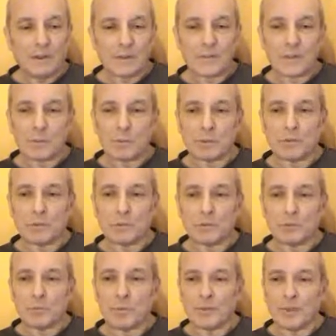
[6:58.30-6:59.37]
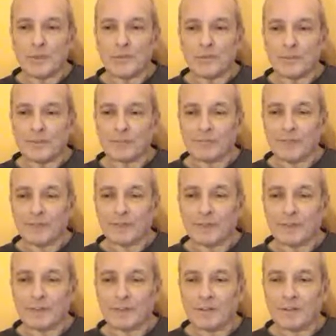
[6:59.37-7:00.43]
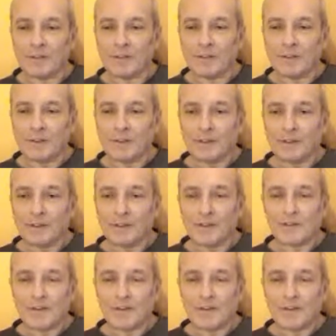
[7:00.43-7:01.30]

assuming you could breathe and everything, then the